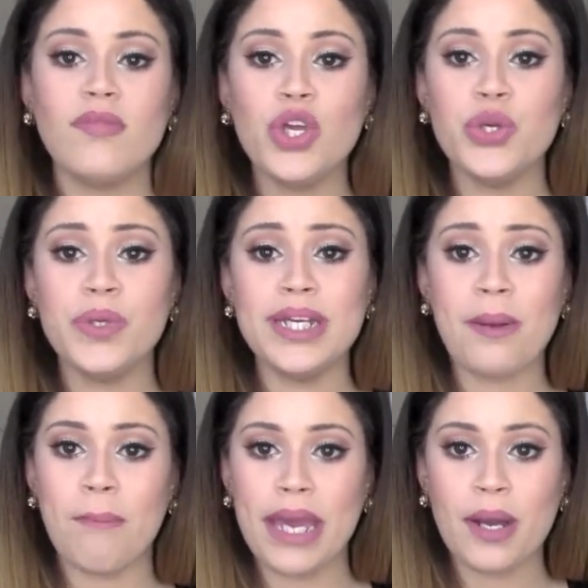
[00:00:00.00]
You
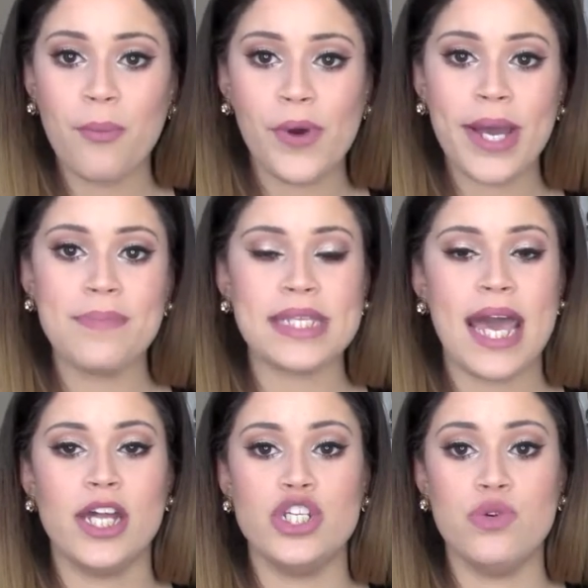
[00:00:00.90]
need makeup wipes,
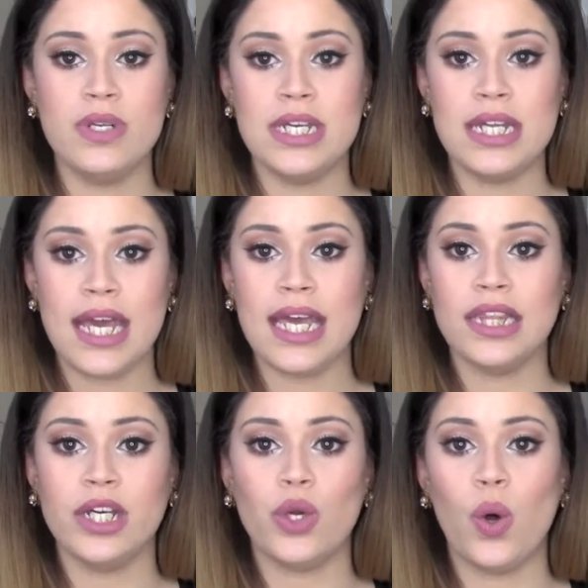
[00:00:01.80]
and you need a
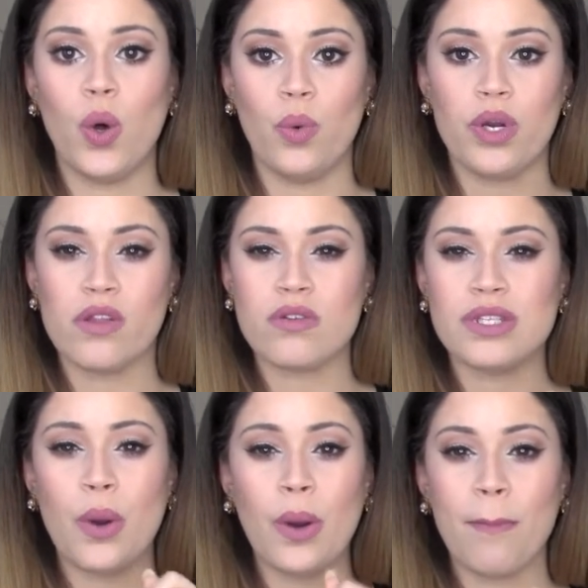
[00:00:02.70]
little, one of those
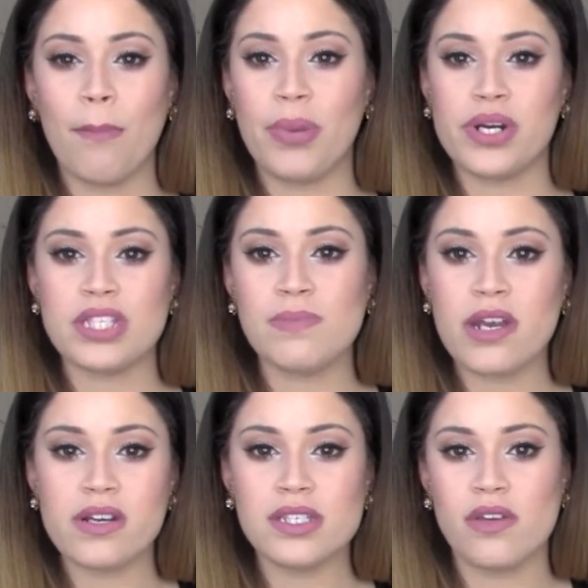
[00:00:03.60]
little purse
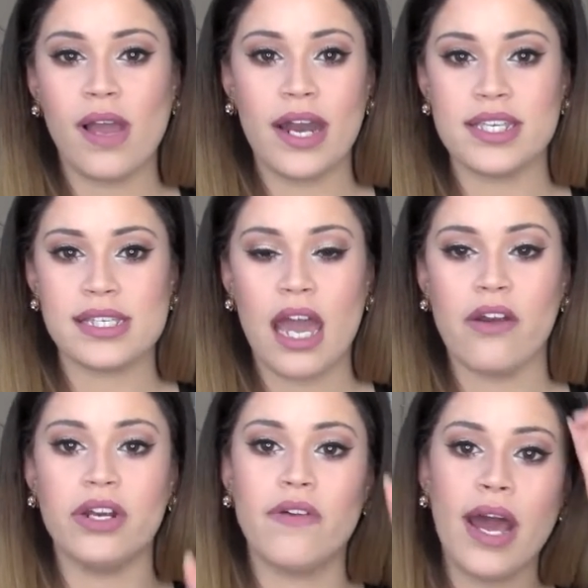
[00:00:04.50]
mirrors that you kind of just
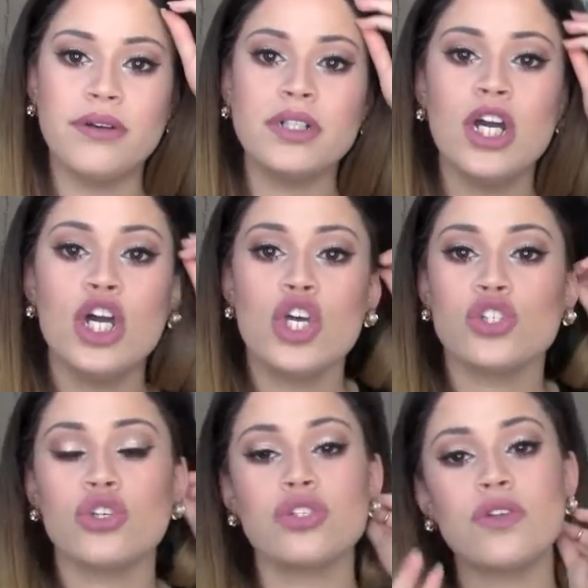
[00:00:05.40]
carry around.
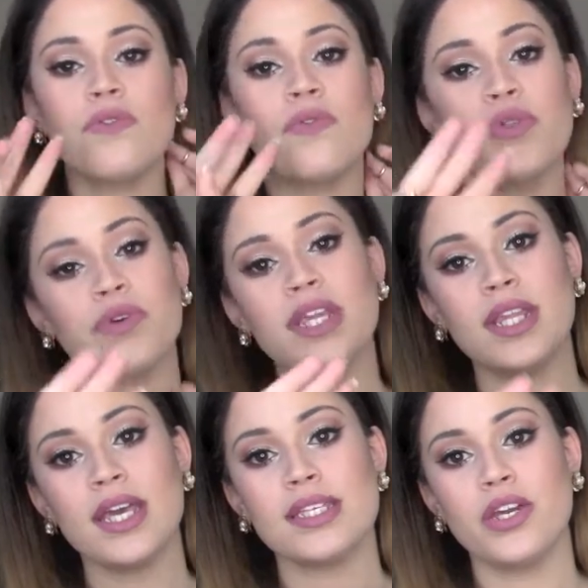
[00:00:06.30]
So those are the 3
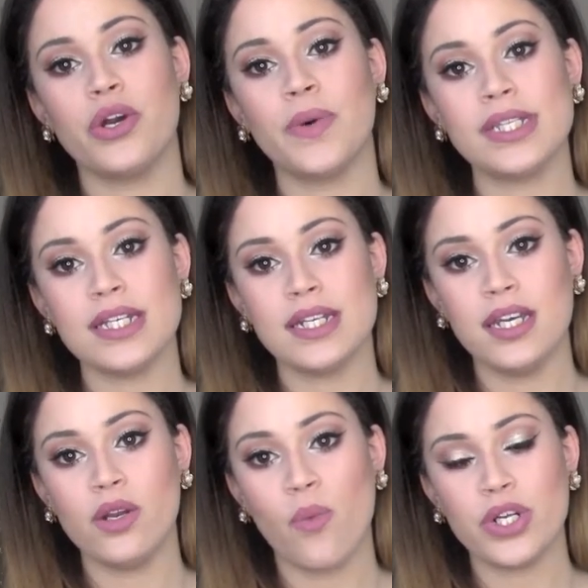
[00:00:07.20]
things that you're going to
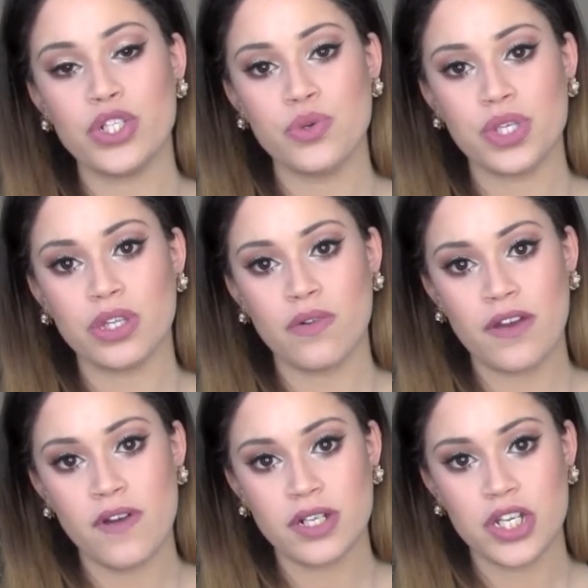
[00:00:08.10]
need when choosing the
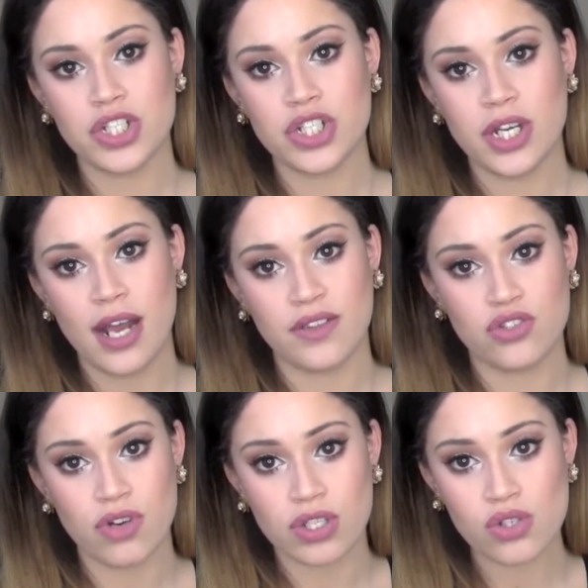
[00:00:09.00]
right foundation shade at the
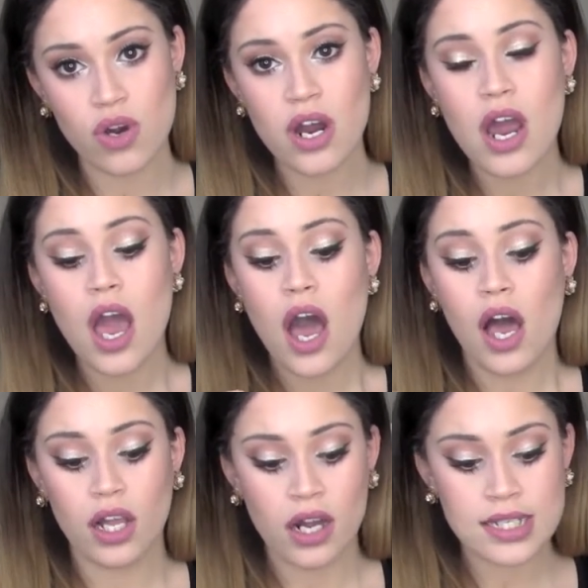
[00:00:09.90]
drugstore.
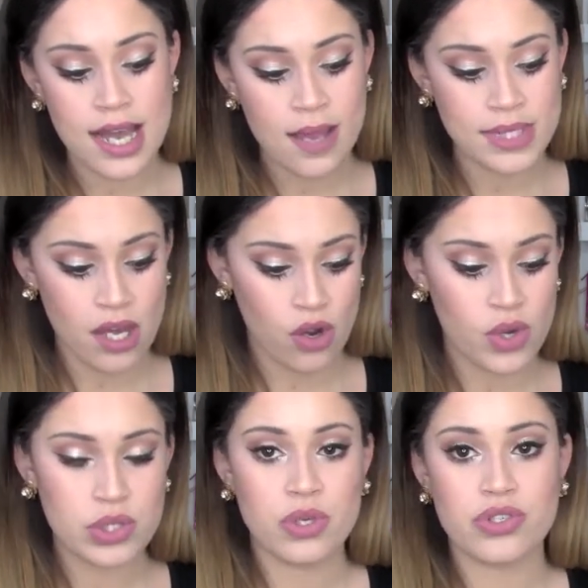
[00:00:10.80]
A lot of times I'll go
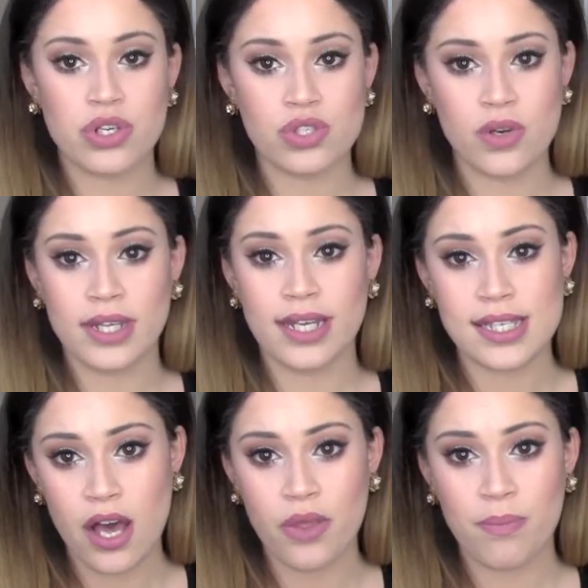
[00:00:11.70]
into a drugstore and like
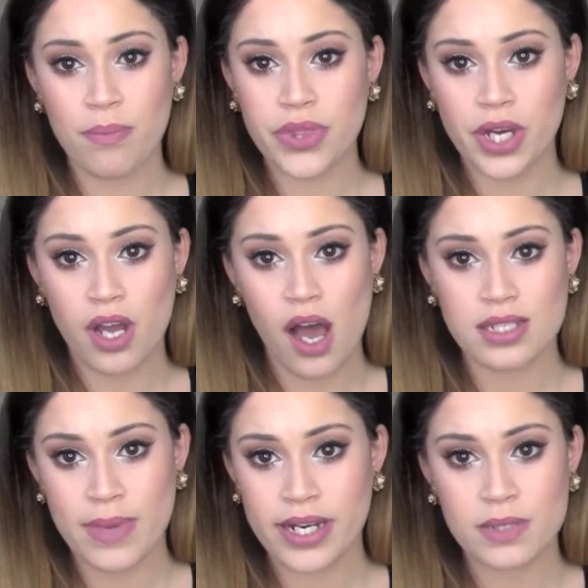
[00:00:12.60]
tell the
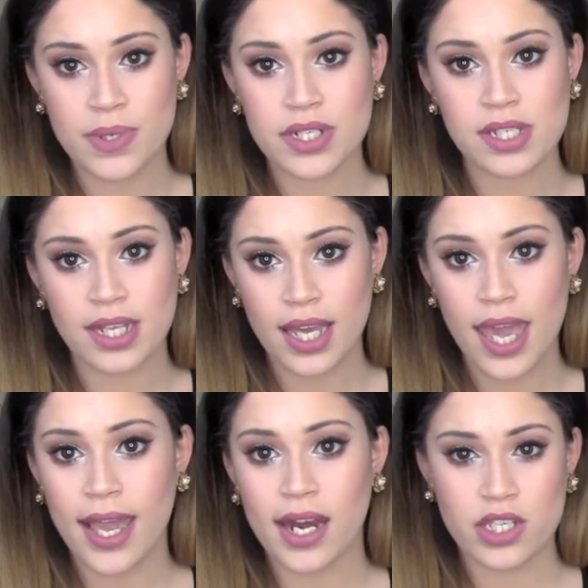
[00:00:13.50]
cosmetics person like,
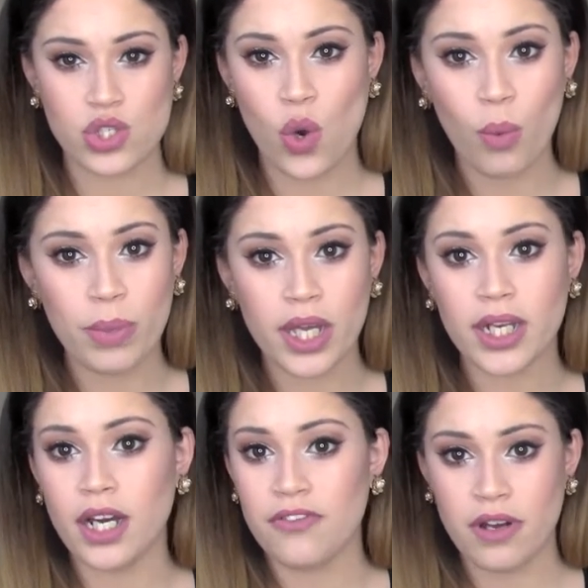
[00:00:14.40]
hey, can I just
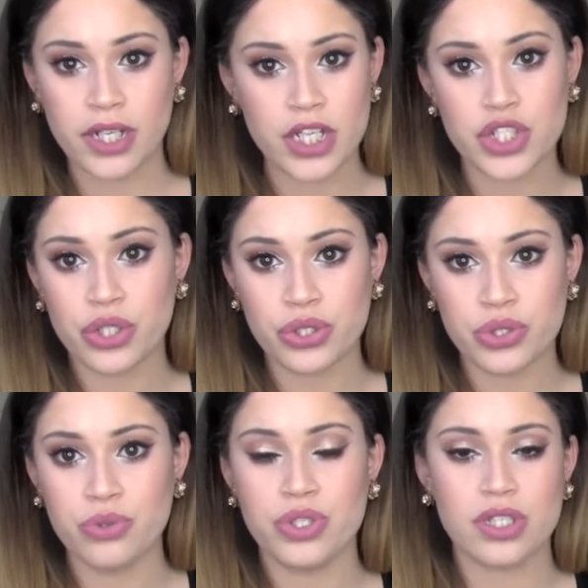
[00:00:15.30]
open a foundation or
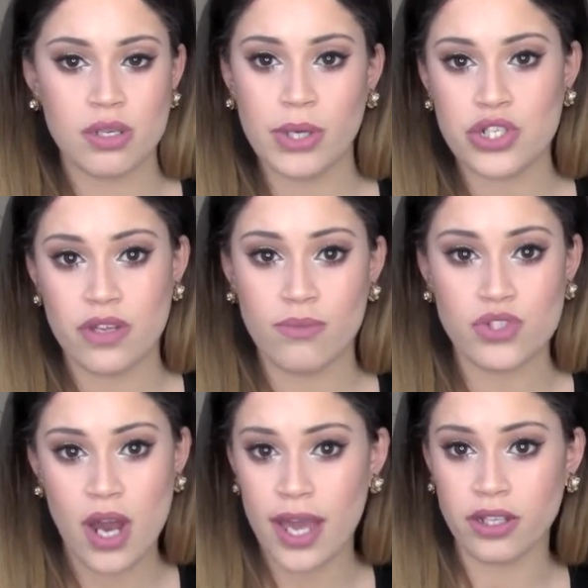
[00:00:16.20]
2 just to make sure that I'm
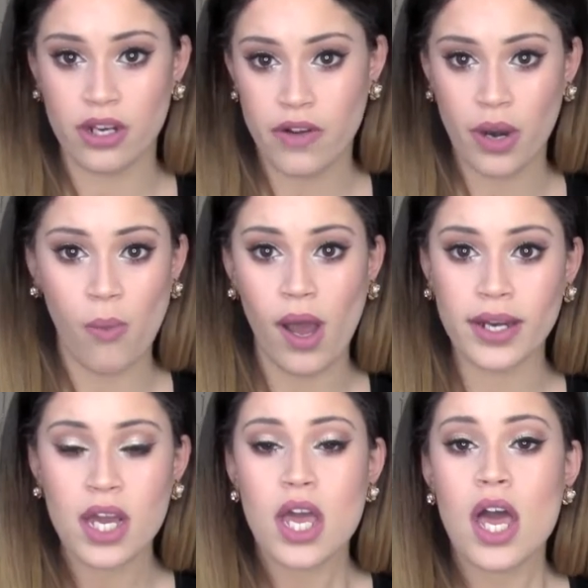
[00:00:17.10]
trying the correct
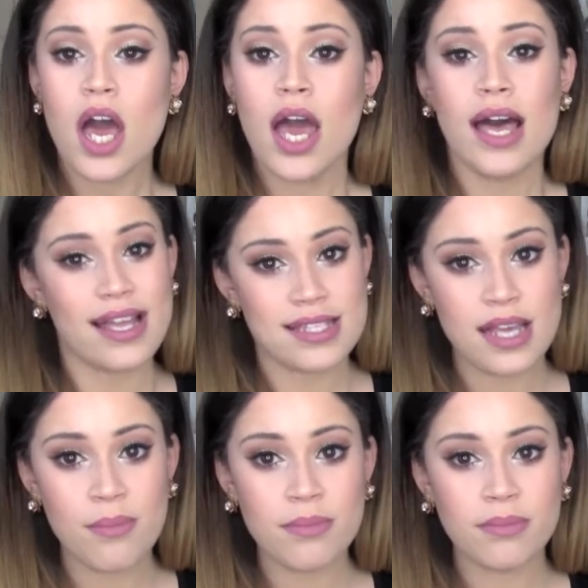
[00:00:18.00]
one? At
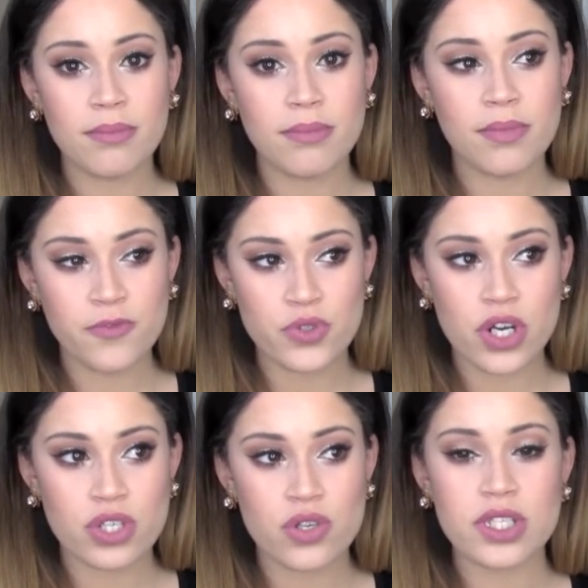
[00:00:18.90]
some
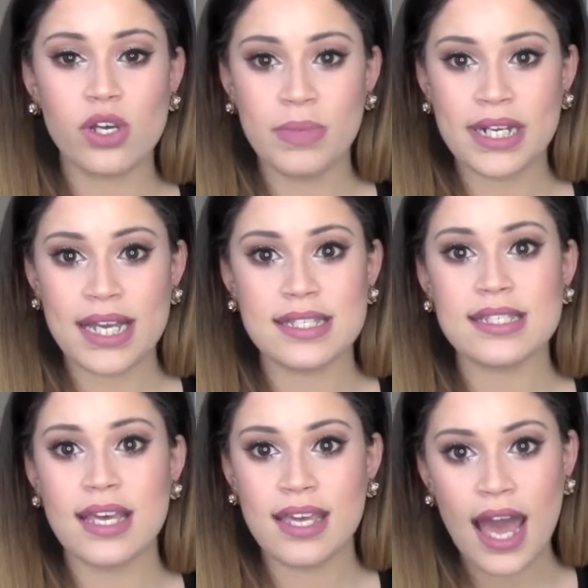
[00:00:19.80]
drugstores, they'll be nice and
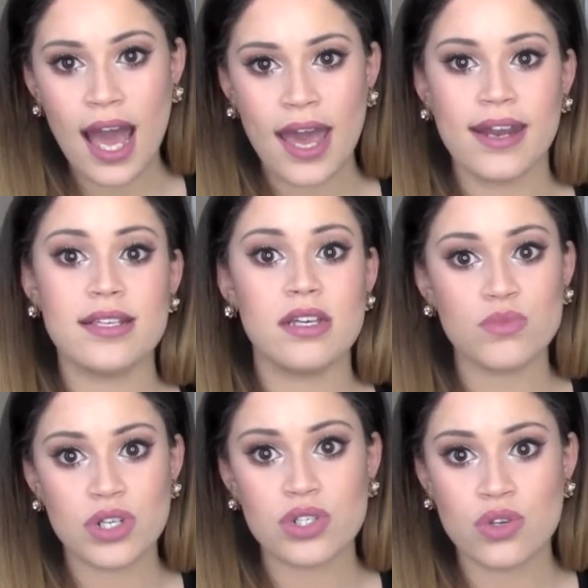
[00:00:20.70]
say yeah, and at some
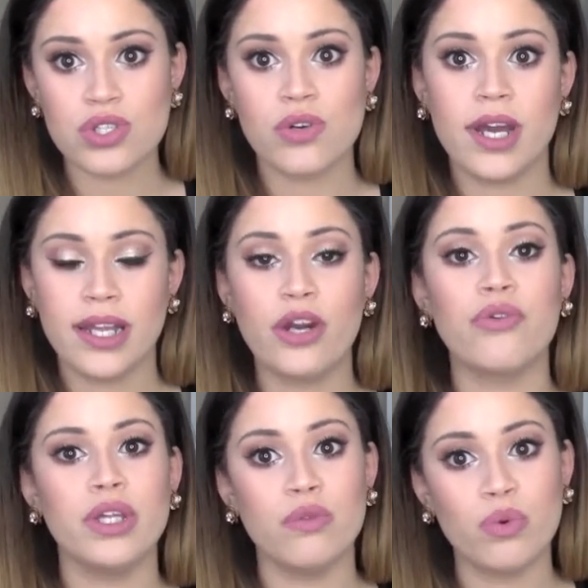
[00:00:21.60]
drugstores you'll get like a
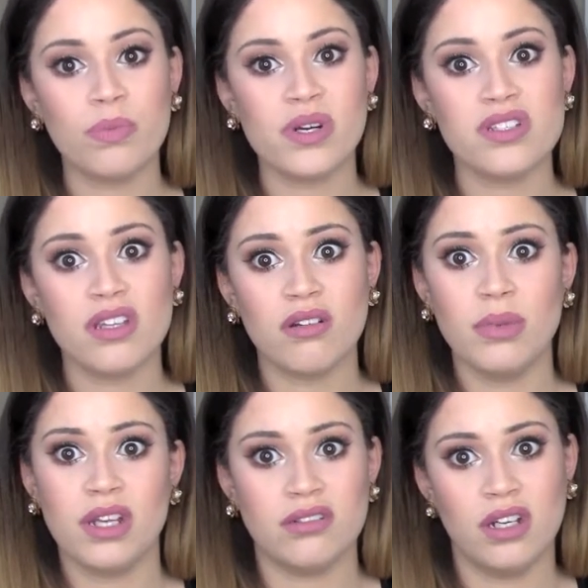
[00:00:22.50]
really rude person that'll
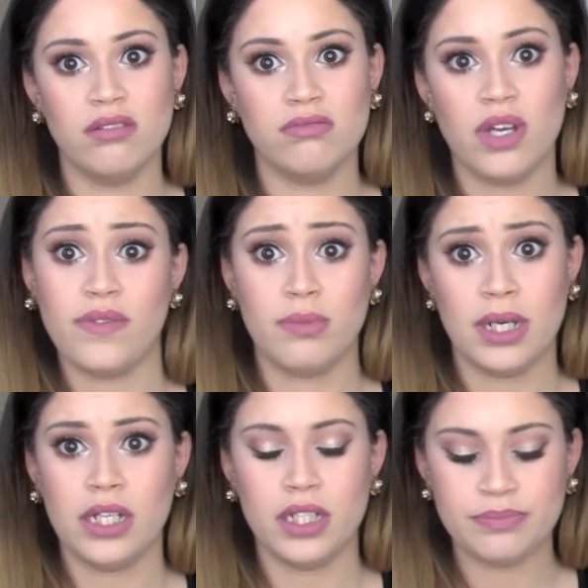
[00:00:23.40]
be like, no, you have to
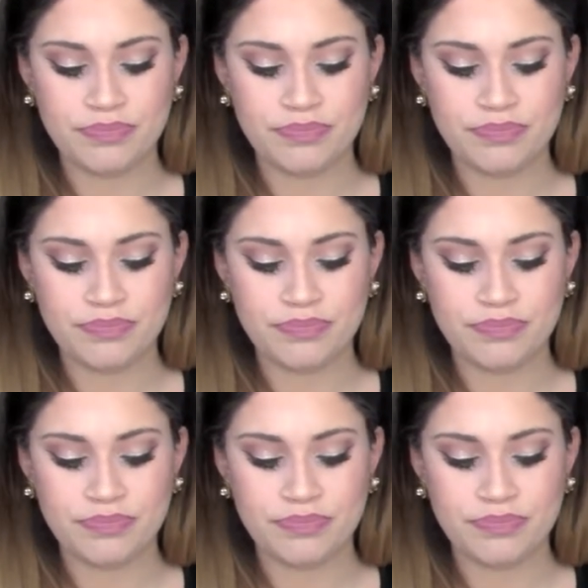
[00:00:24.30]
buy it.